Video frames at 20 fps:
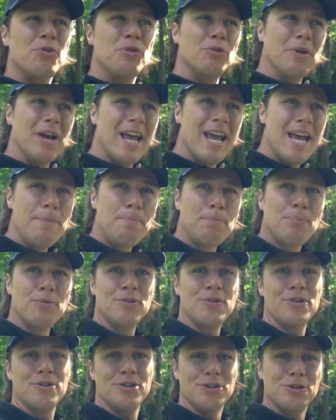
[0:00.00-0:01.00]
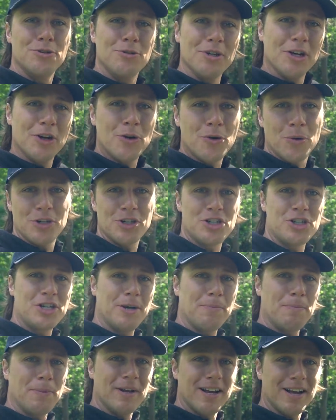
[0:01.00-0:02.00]
Through April, they're doing
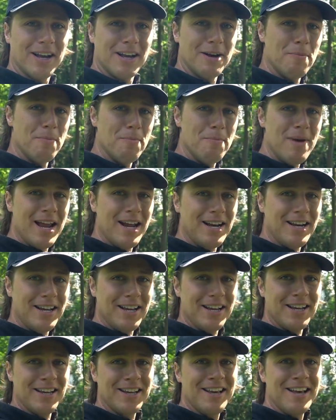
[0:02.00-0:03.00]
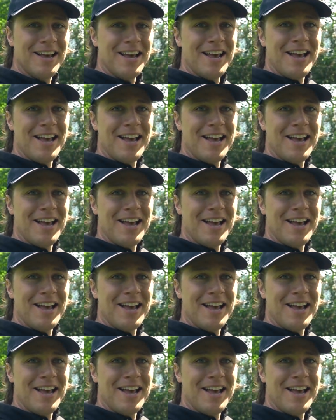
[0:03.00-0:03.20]
courtship and kind of mating.